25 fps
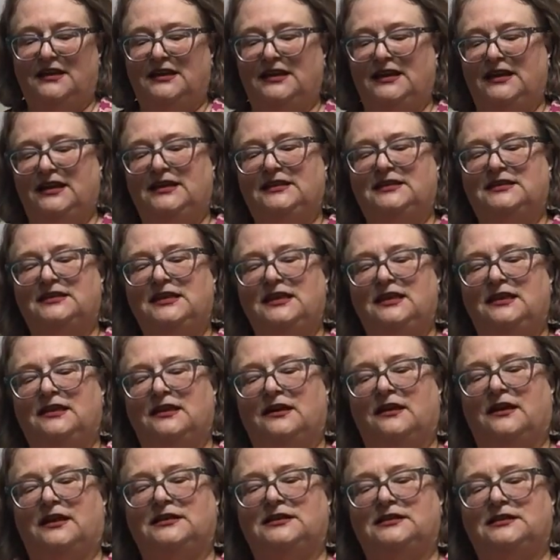It's getting
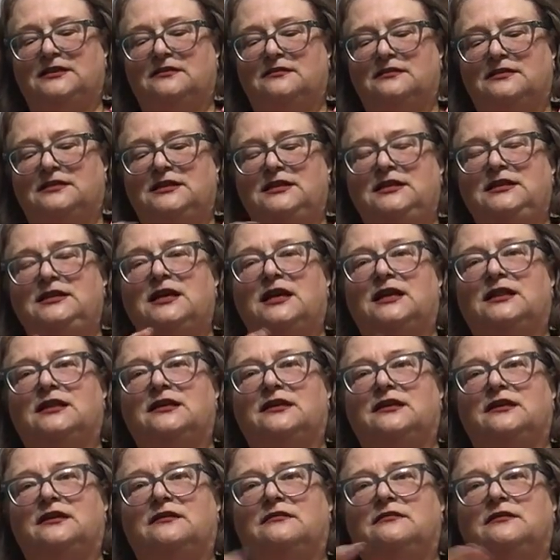there. I still see
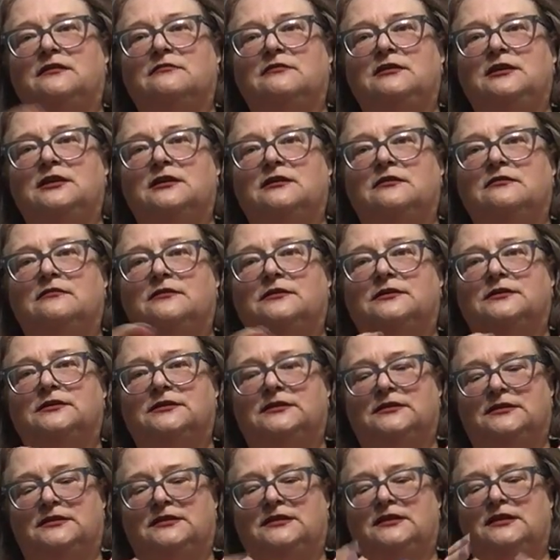yellow though, don't you?
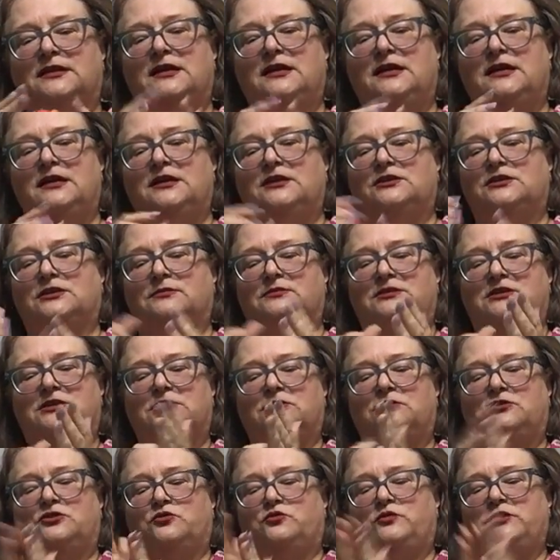So I'm
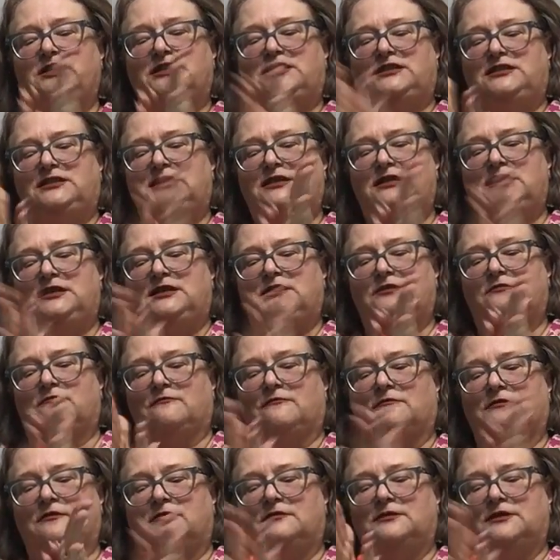still twisting it,
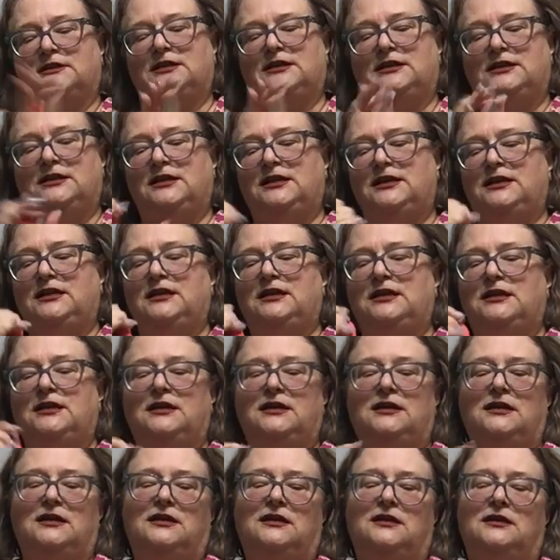rolling it
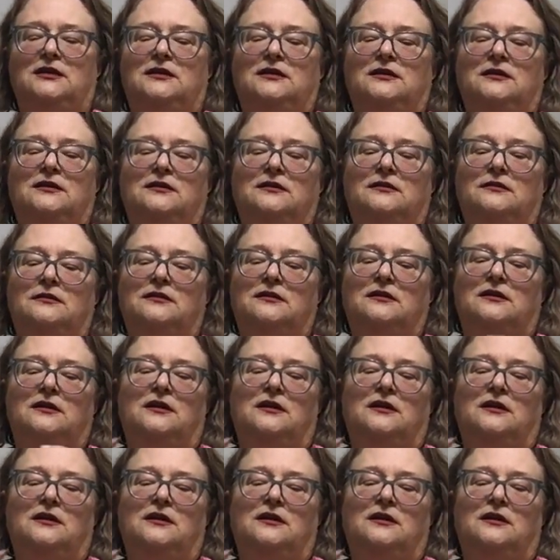again.